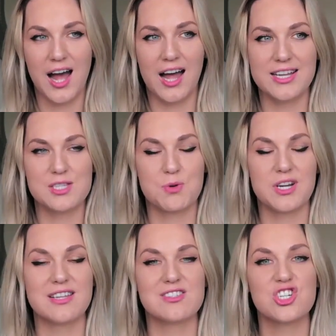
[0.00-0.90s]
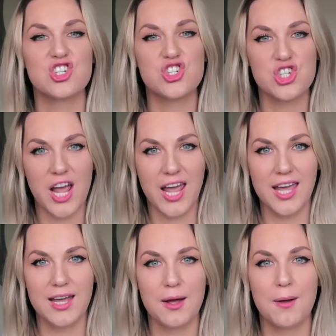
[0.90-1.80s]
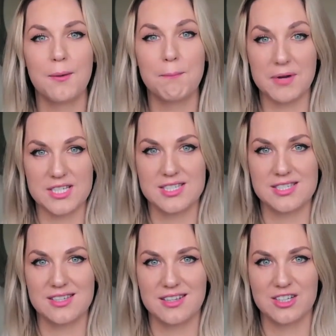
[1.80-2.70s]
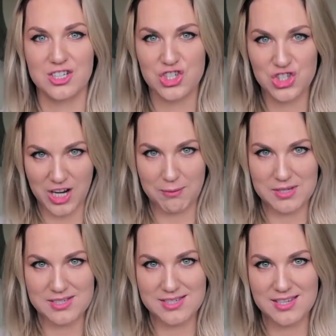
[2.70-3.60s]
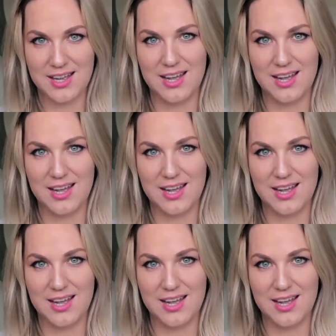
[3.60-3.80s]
and it's pronounced Seamus, Seamus,